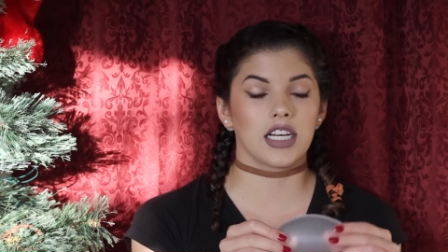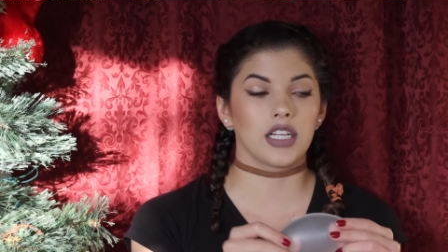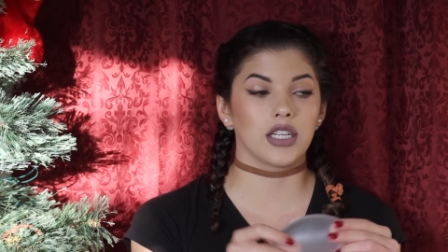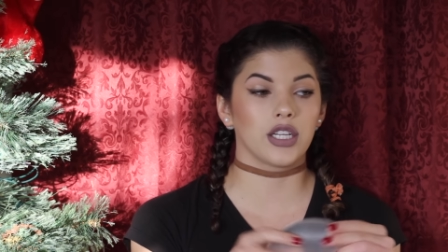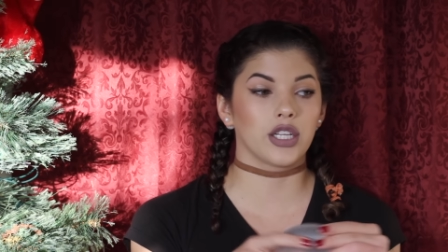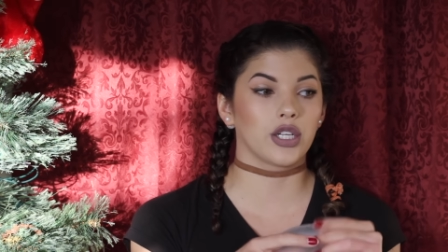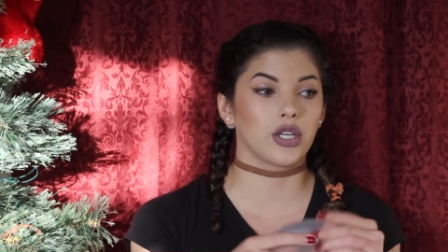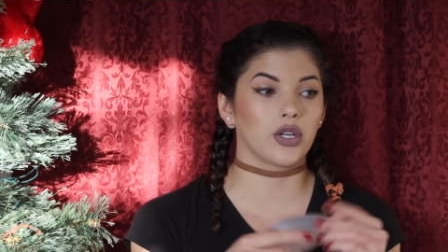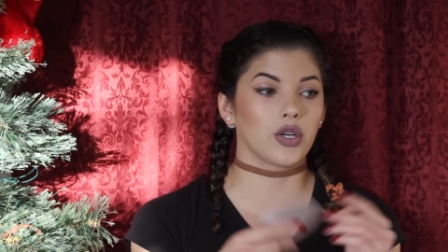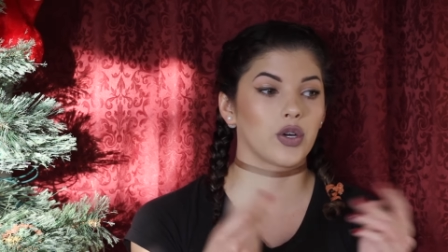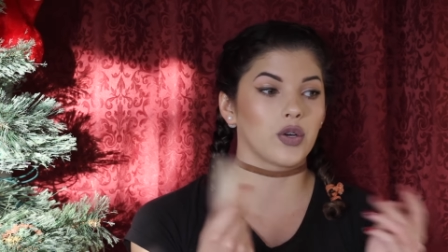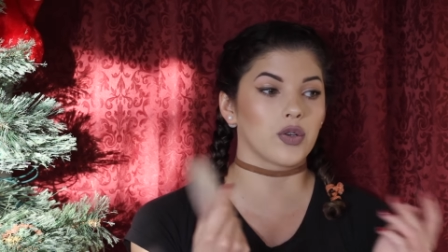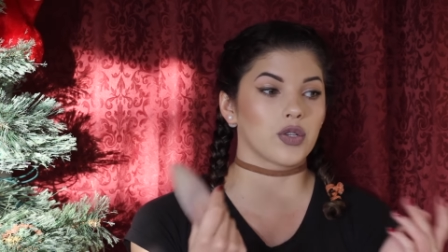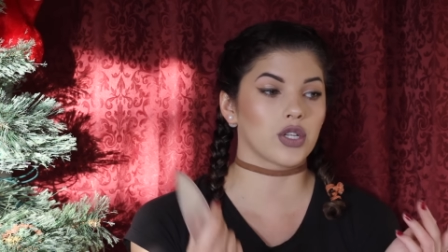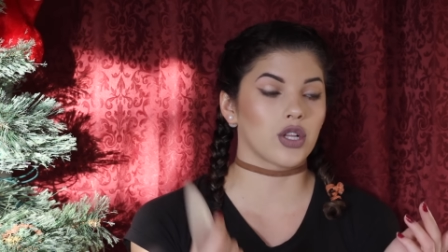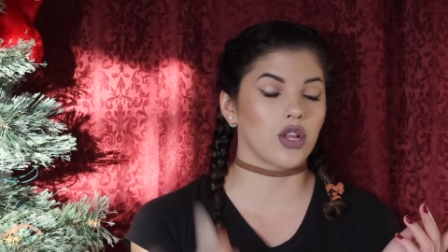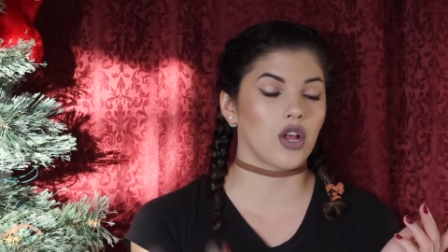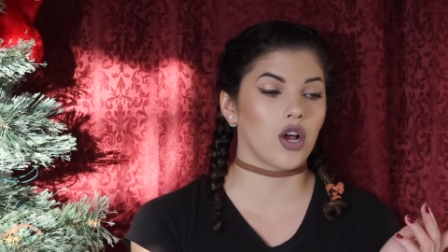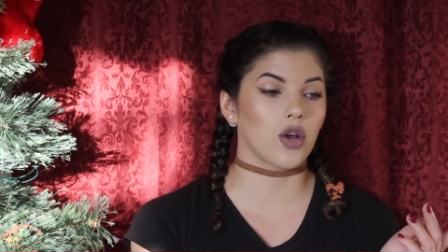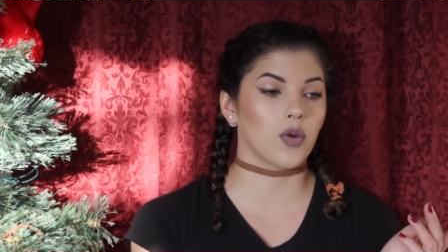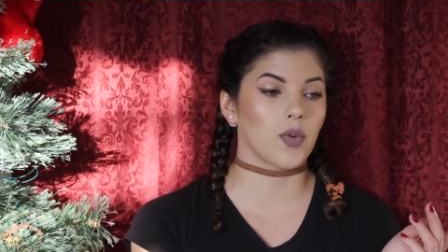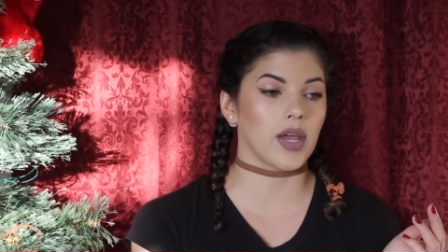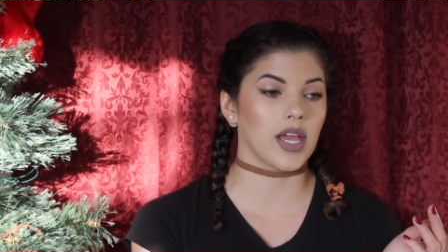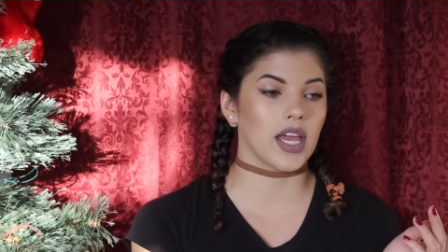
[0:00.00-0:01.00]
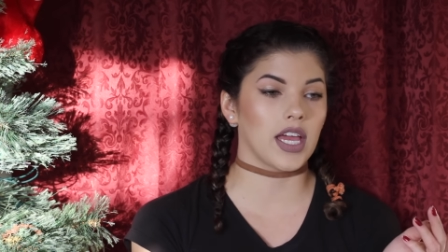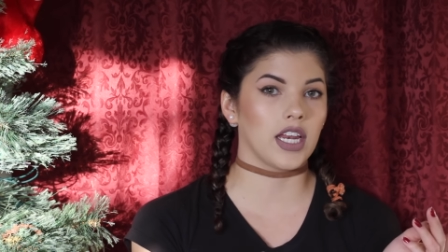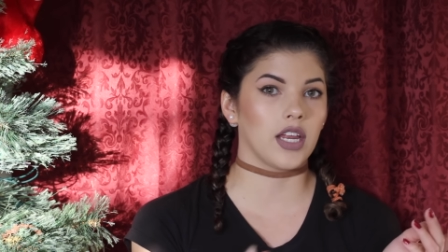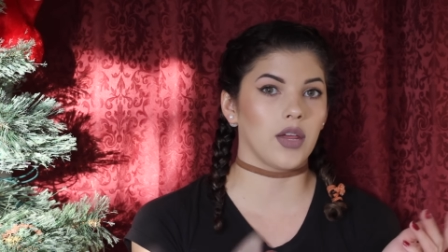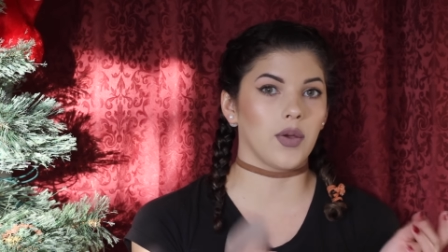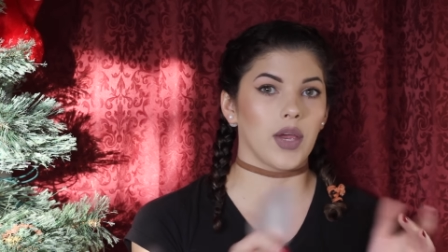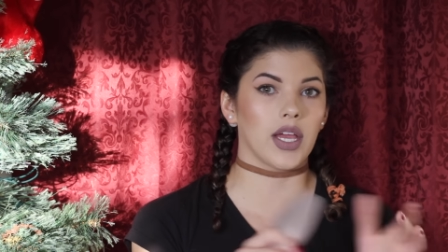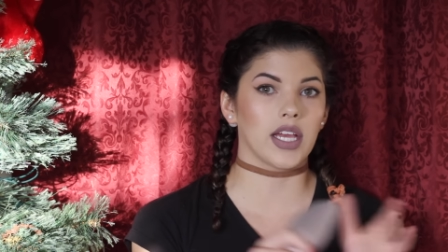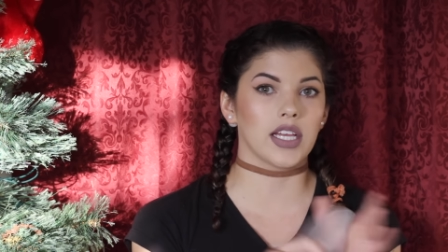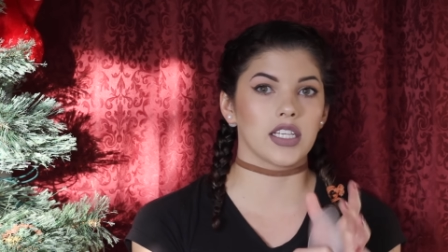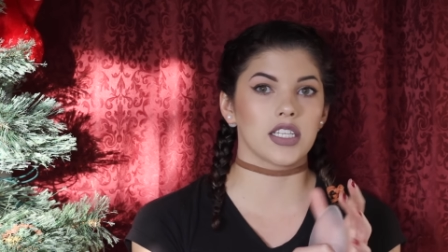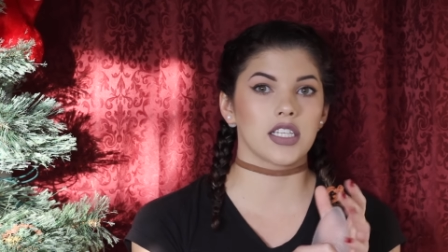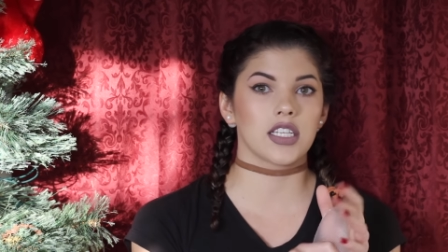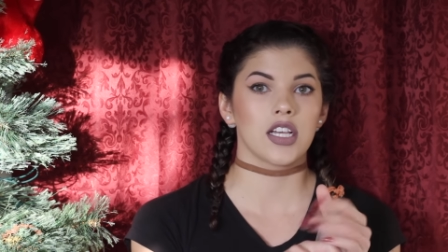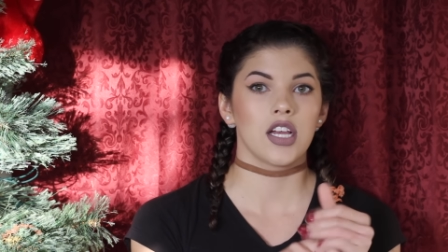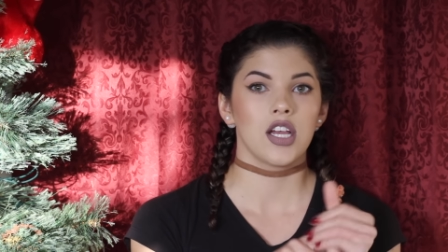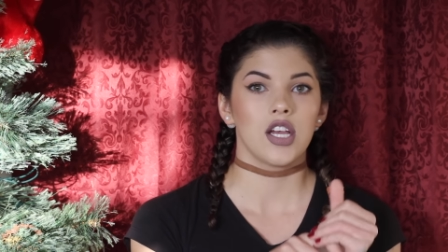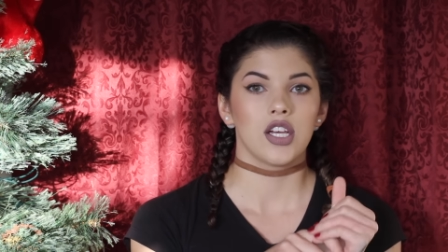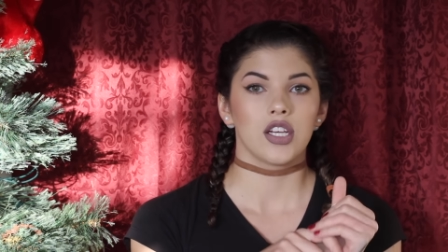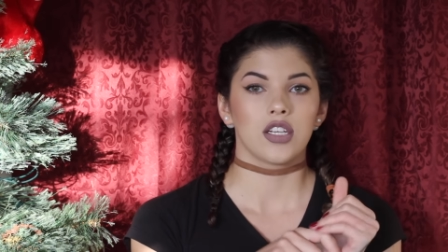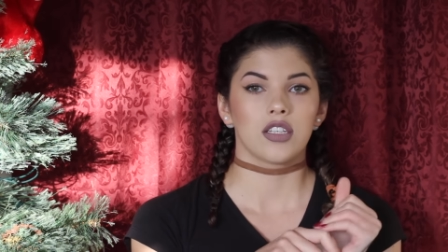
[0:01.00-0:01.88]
a little goes a long way anyways.